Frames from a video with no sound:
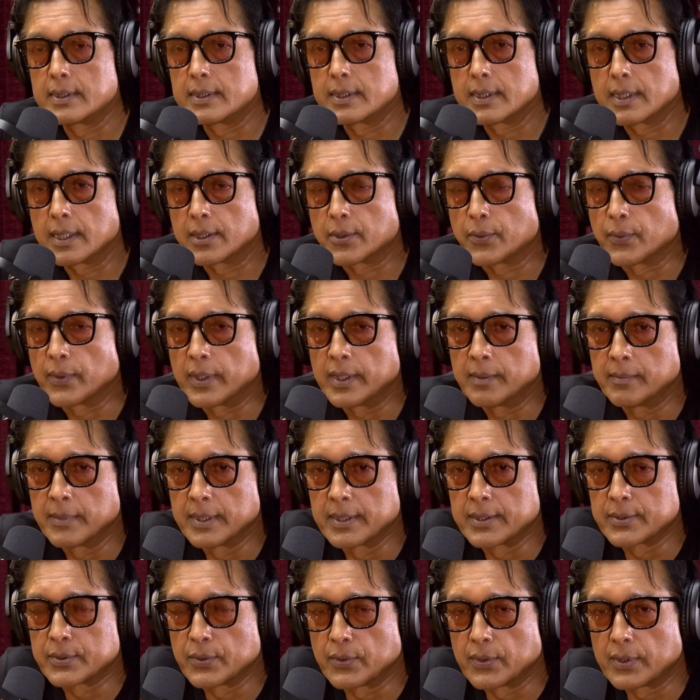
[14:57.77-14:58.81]

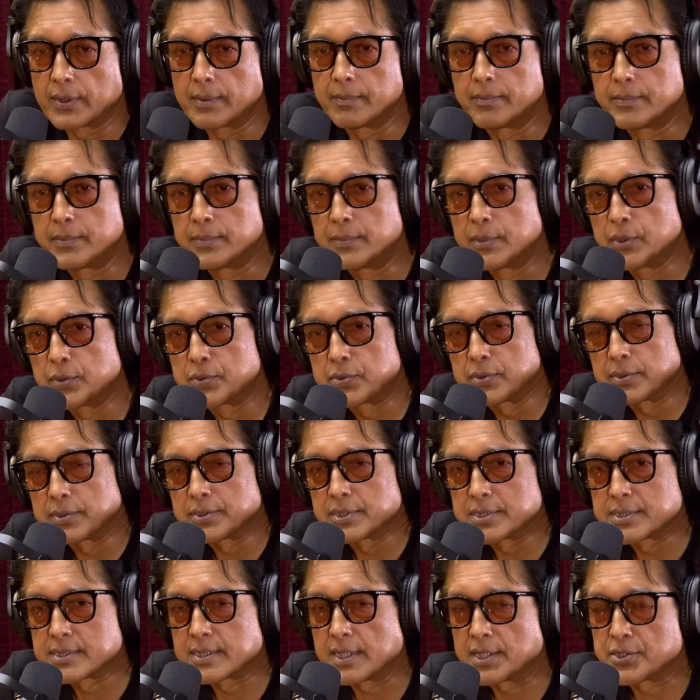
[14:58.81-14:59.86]
agreement or mutual
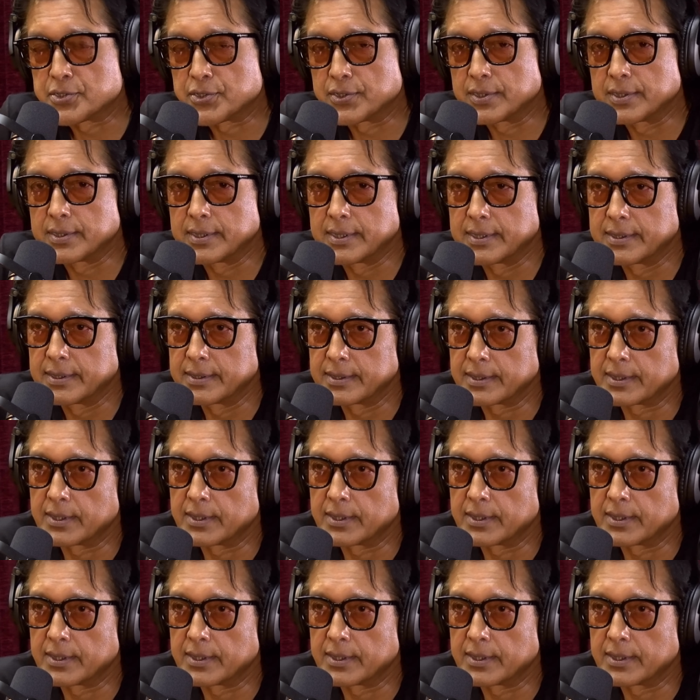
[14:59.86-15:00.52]
discussion and the